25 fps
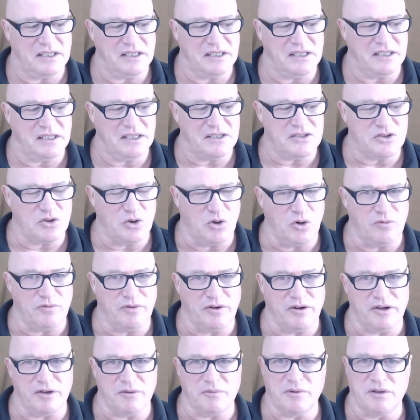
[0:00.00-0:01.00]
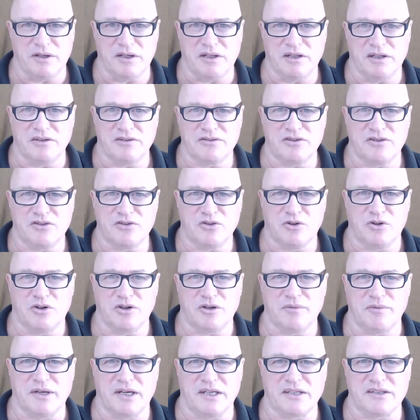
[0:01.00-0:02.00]
It's all very well to talk
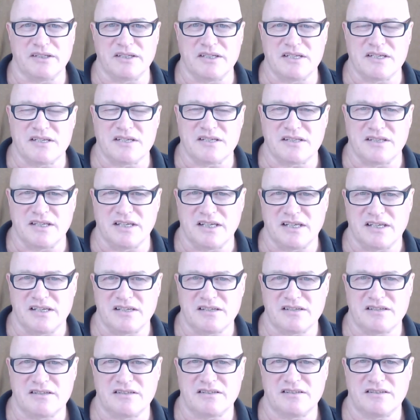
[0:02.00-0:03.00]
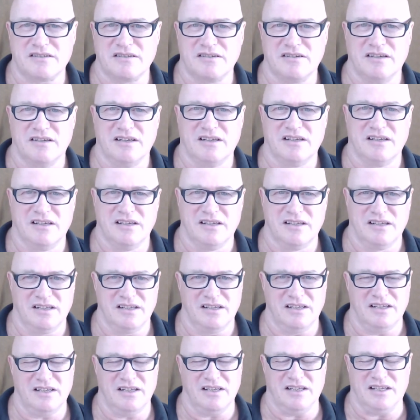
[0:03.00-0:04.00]
about these things
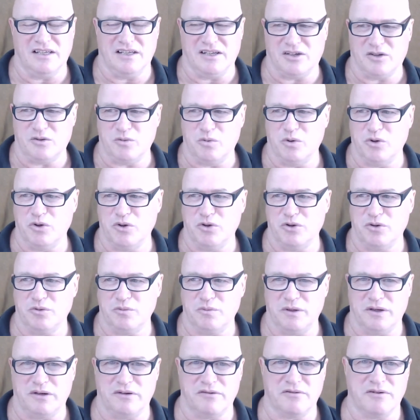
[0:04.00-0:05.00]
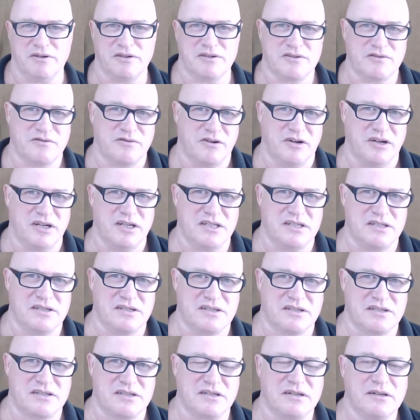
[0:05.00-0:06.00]
in a Kwun where everyone's
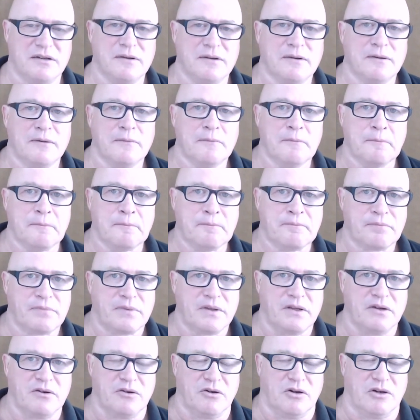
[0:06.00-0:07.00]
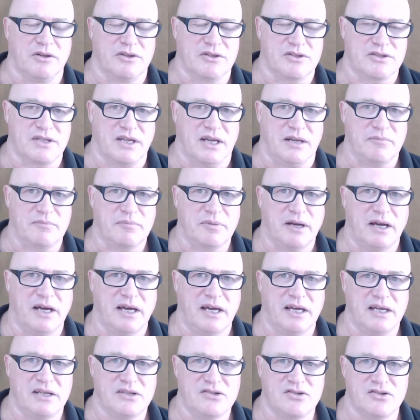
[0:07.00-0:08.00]
friends, you're all on the same
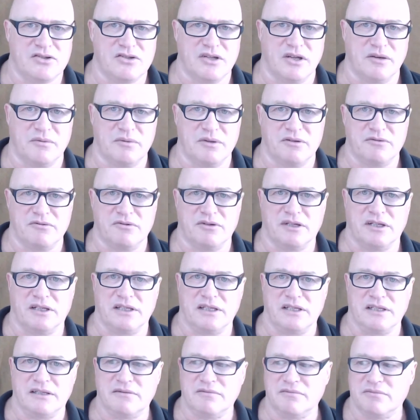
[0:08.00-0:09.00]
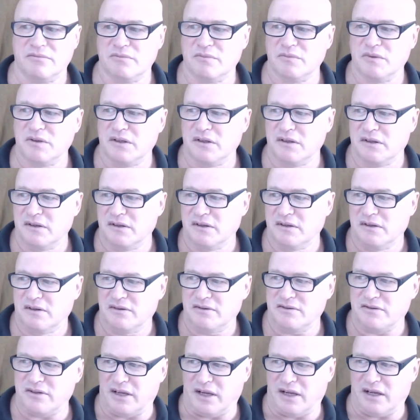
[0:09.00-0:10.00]
page, there's nobody really
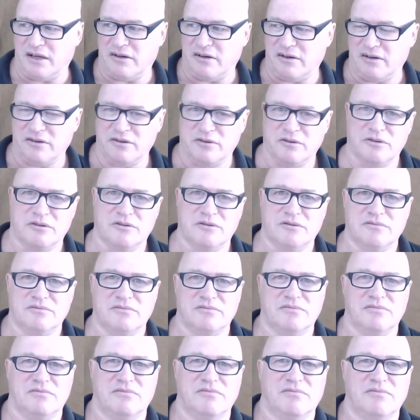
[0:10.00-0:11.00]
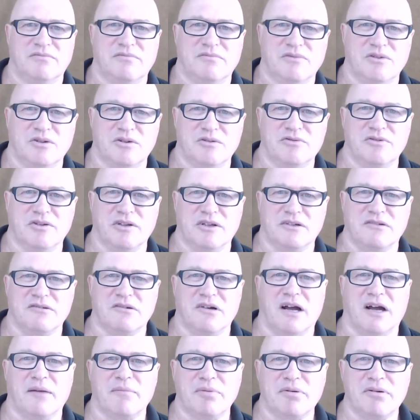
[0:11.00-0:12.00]
saying, oh, you're full of
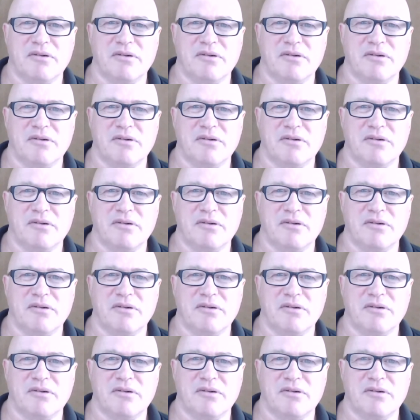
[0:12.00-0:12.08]
crap,